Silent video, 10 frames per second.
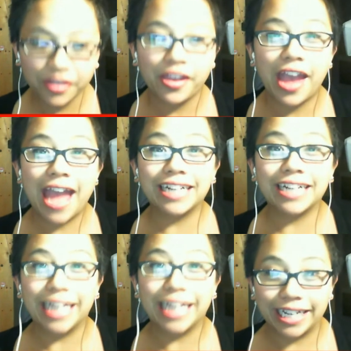And
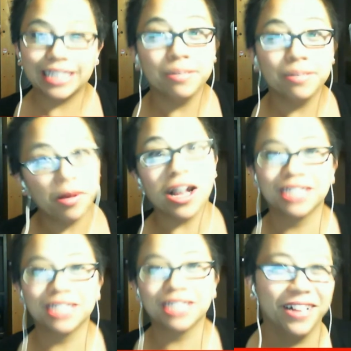it is
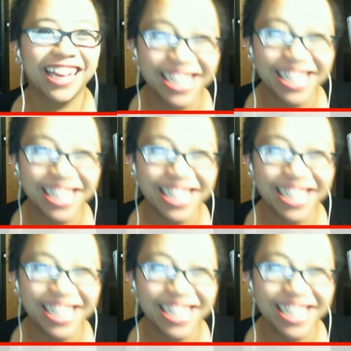impossible. It is